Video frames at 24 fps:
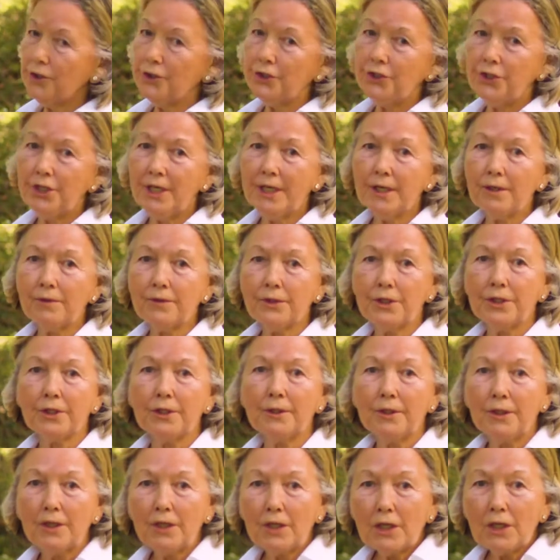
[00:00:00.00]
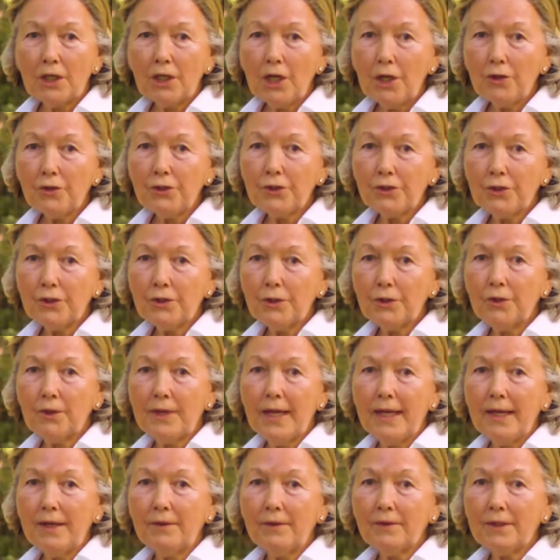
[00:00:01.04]
shelter close to the
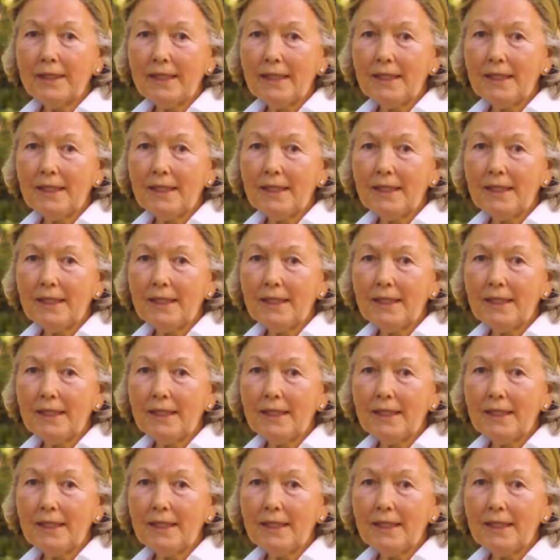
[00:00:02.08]
ground